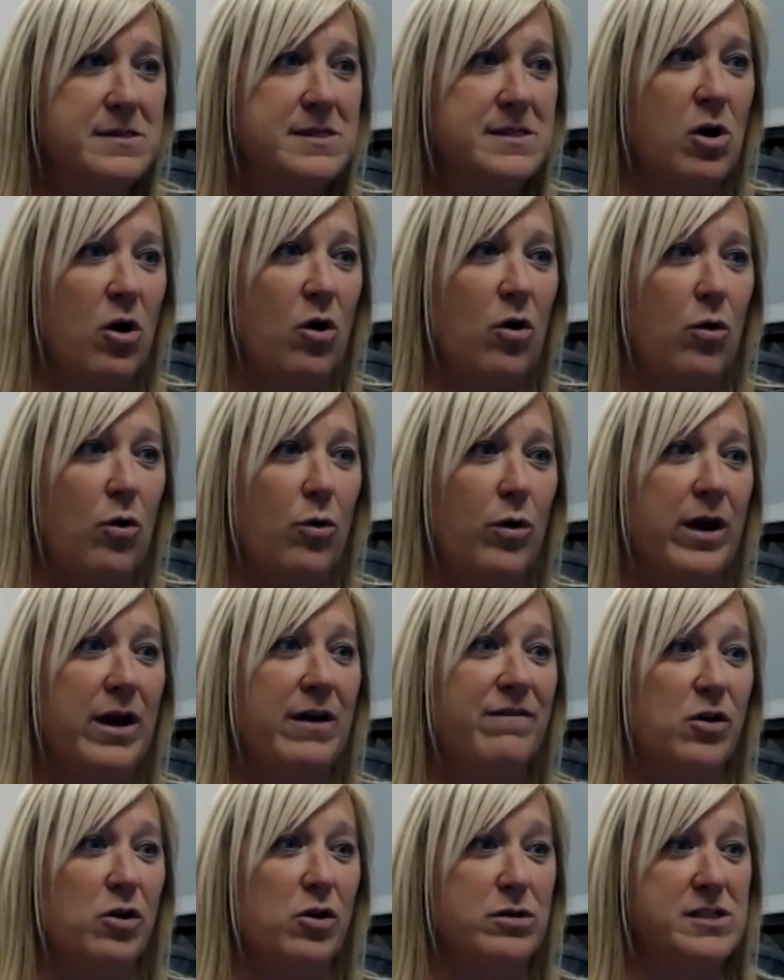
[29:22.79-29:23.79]
So
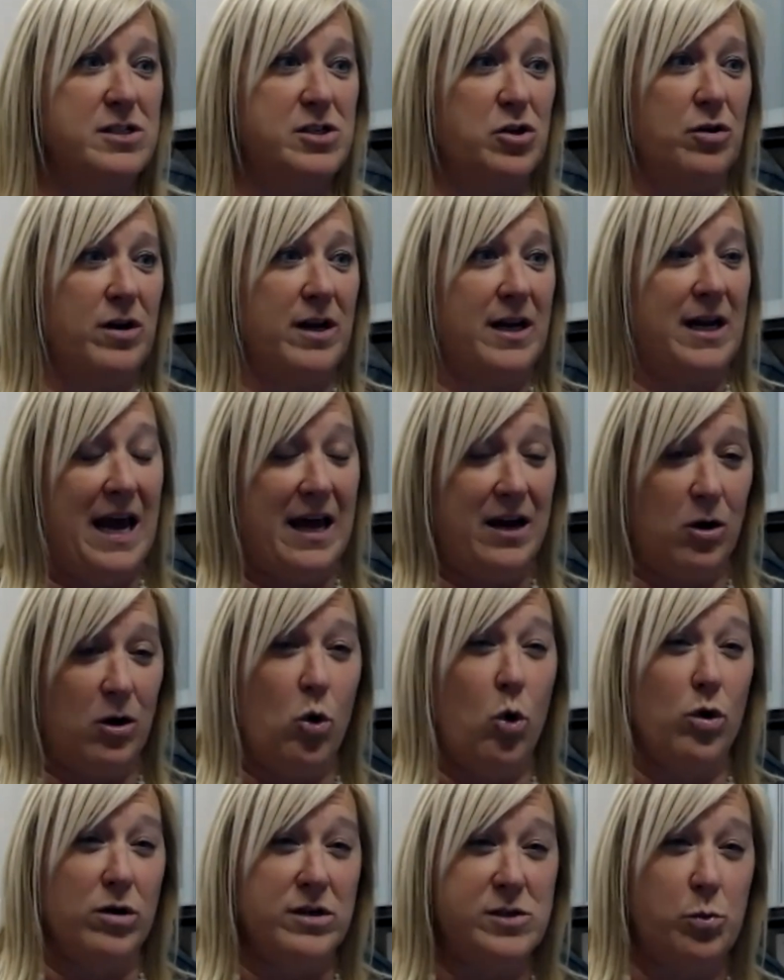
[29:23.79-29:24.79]
if your student had a
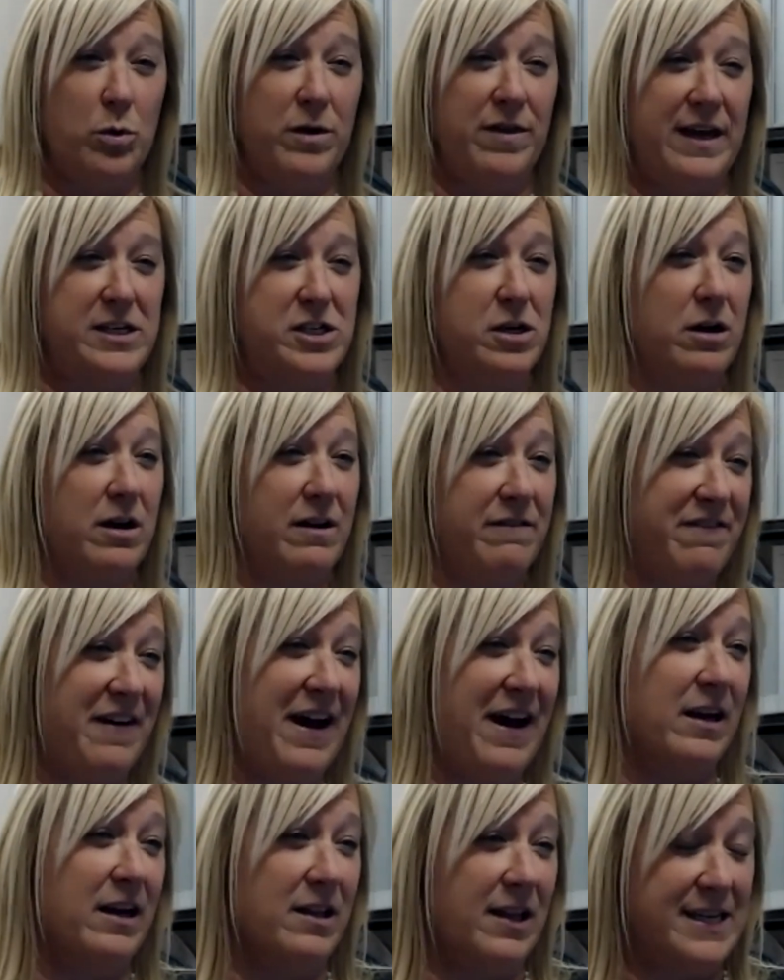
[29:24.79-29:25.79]
course where they took a
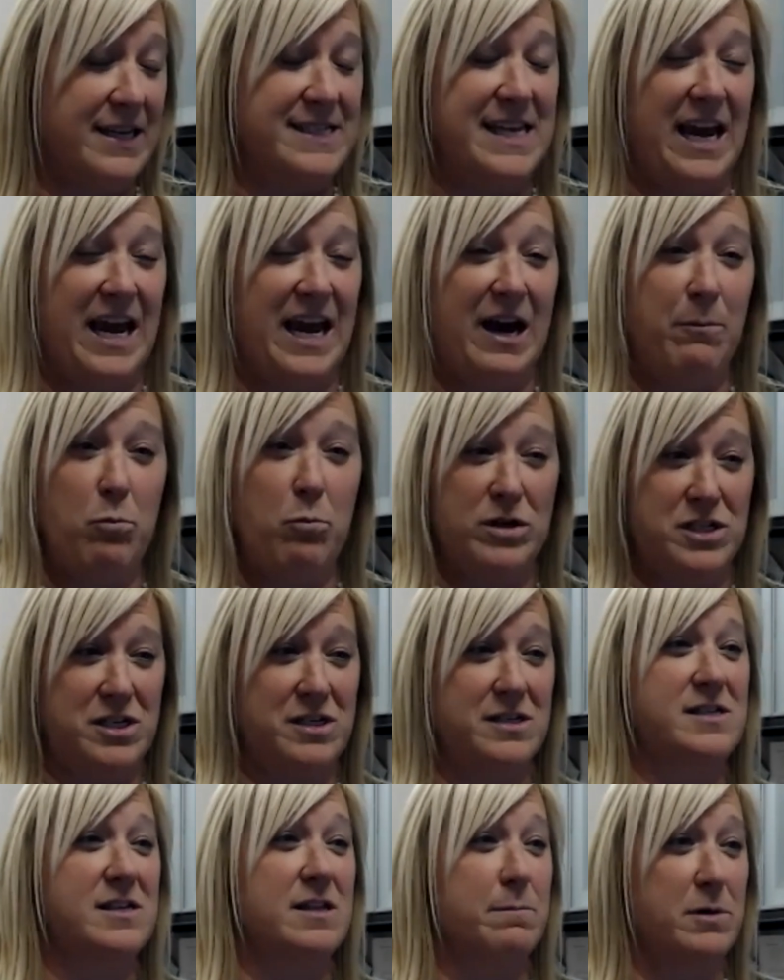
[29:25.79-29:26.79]
final exam,
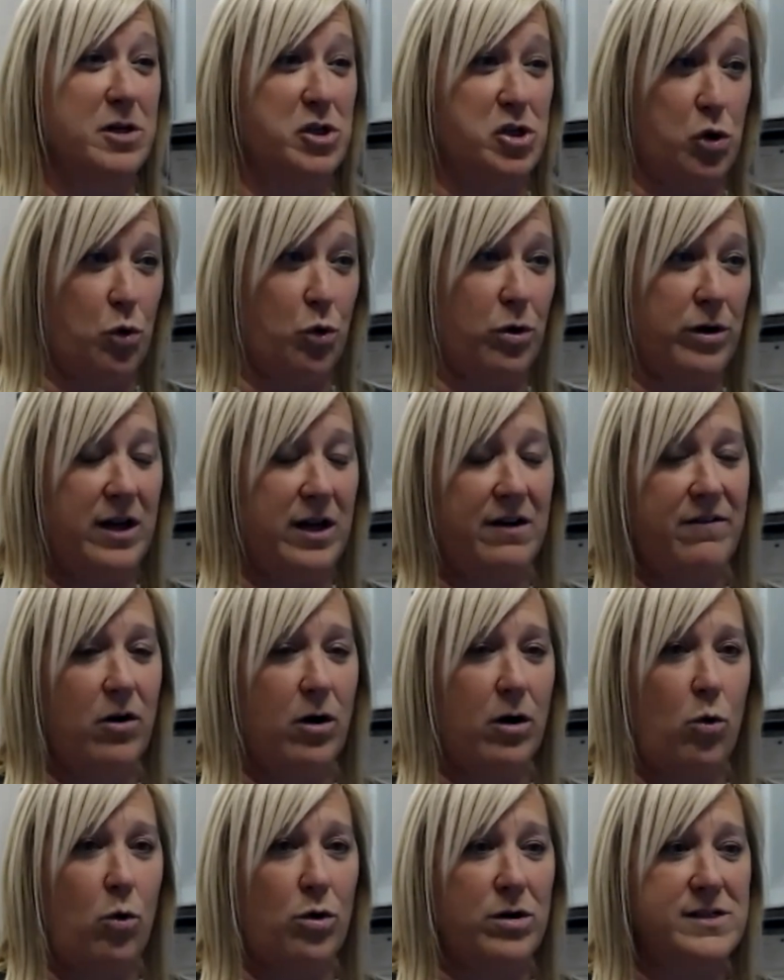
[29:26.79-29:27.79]
which is the majority of
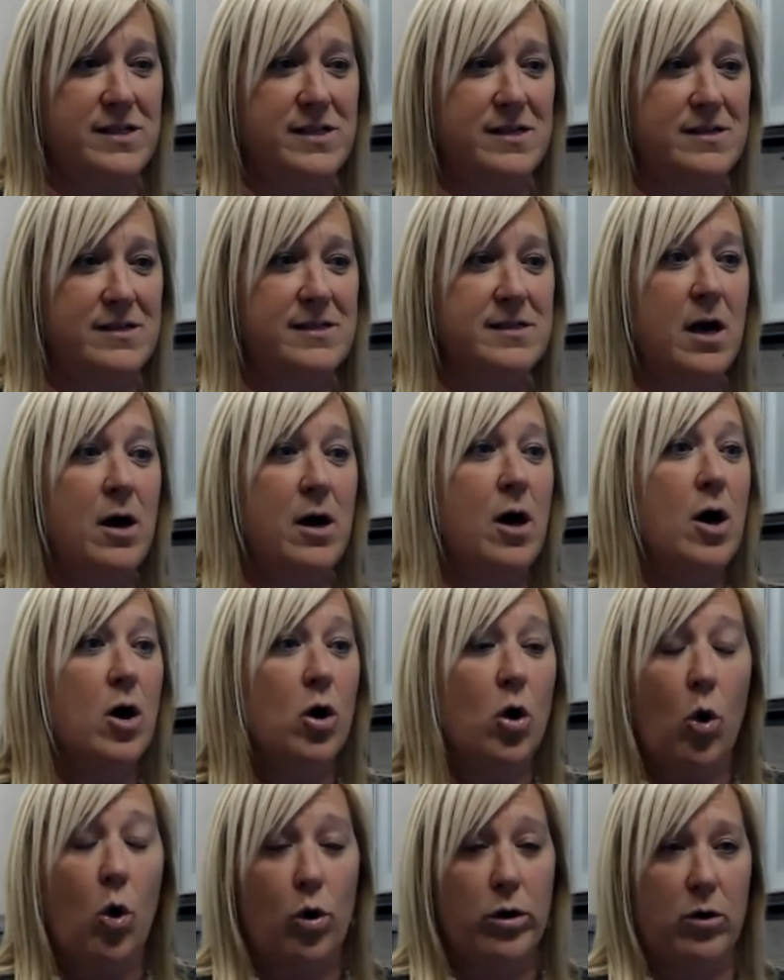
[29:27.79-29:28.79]
our courses,
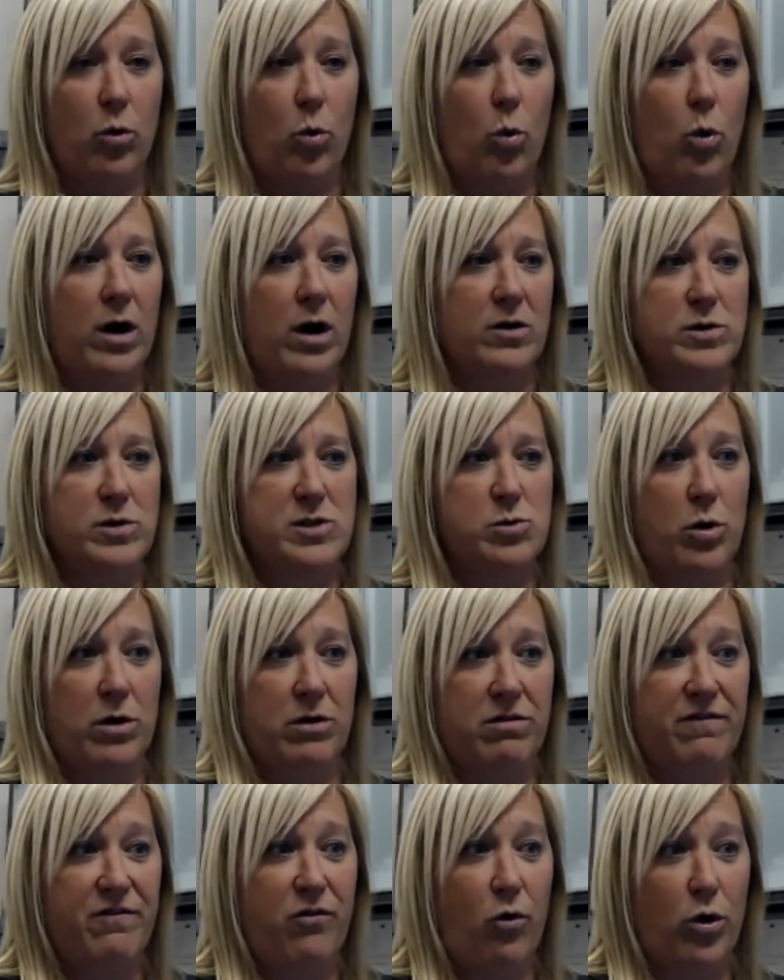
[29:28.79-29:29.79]
quarter 1 was
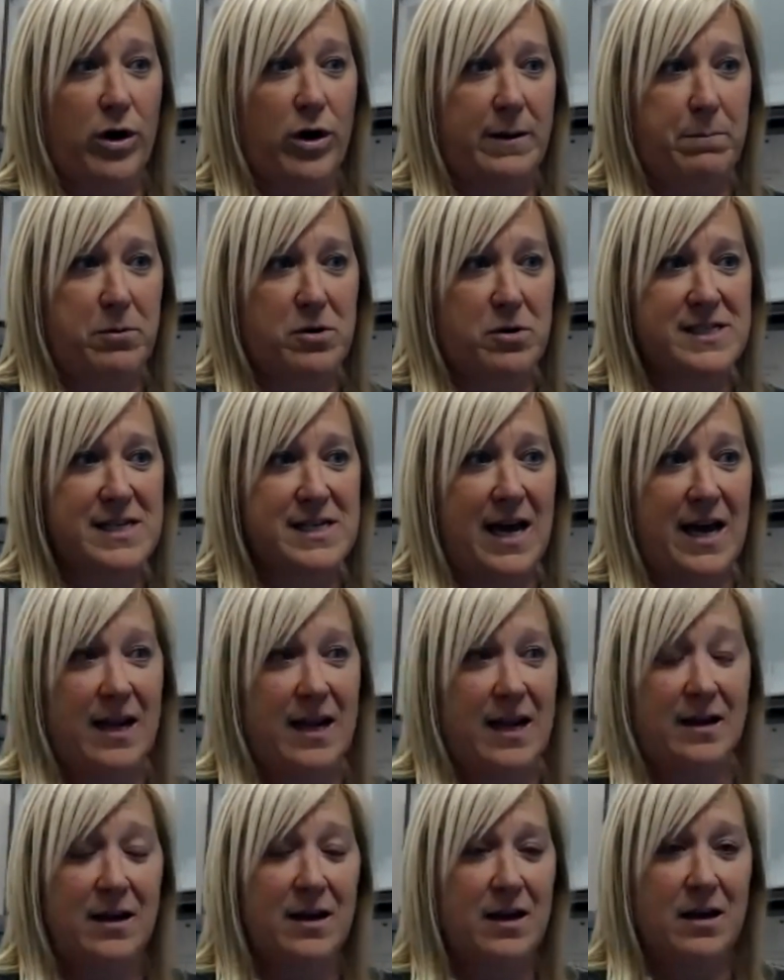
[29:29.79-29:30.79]
worth
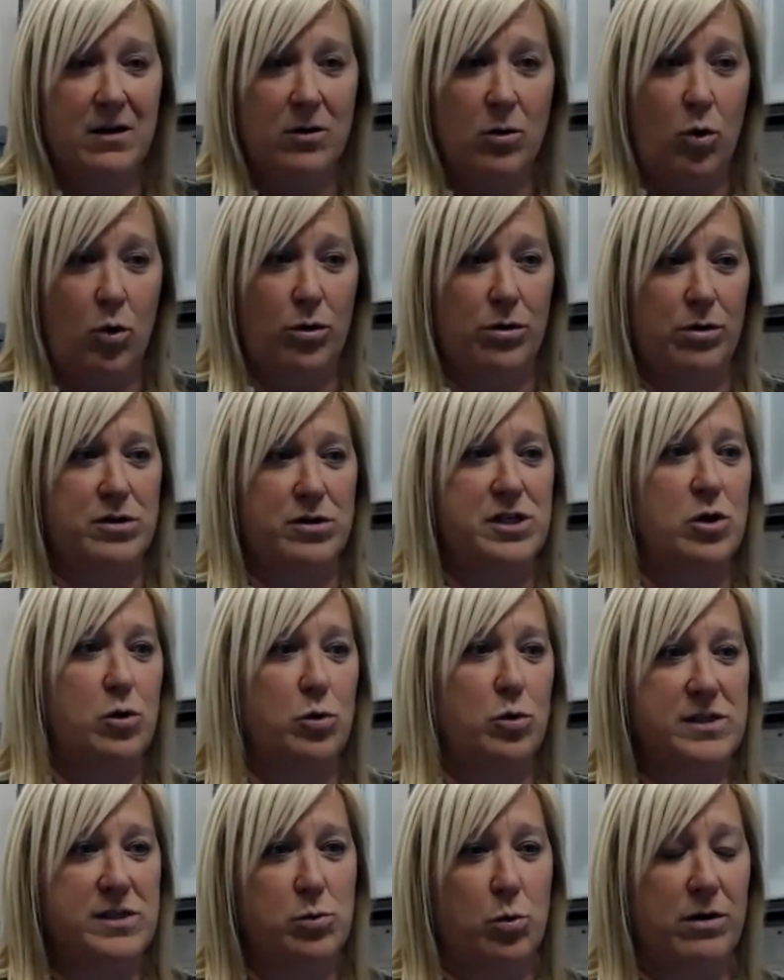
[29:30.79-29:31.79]
40%, quarter
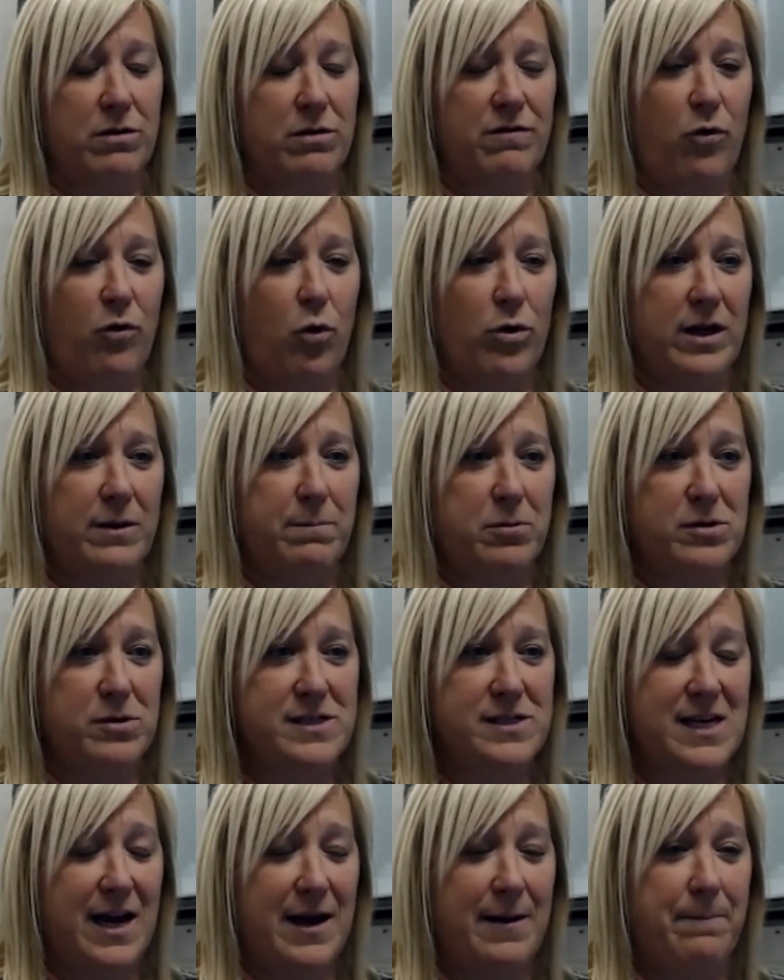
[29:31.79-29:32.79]
2 was worth
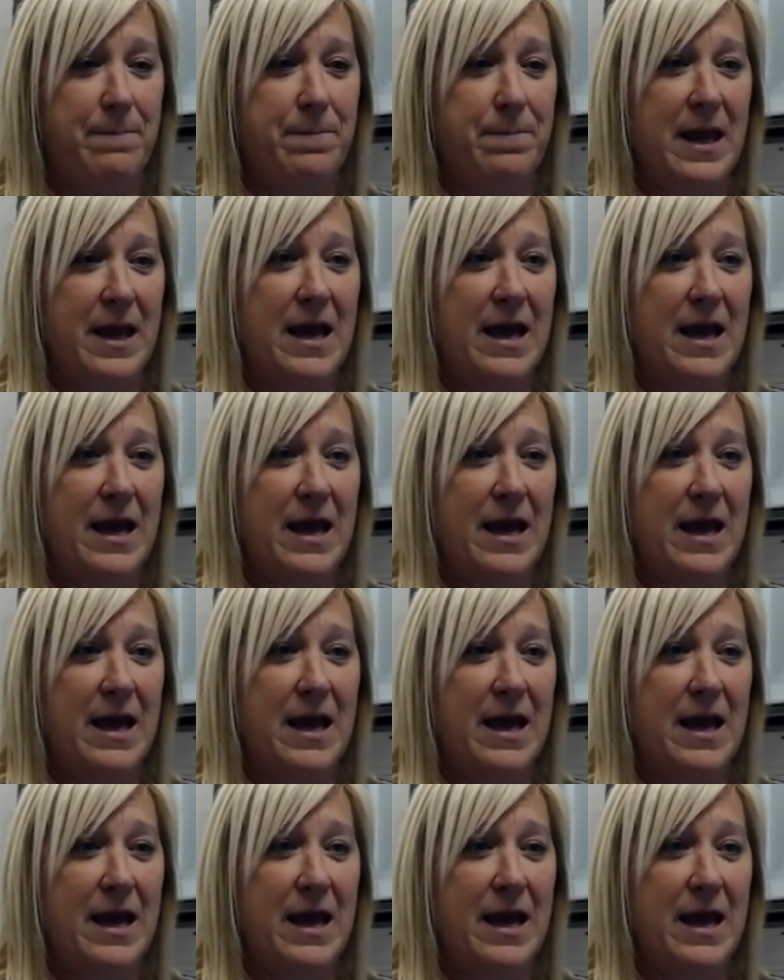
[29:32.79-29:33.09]
40%,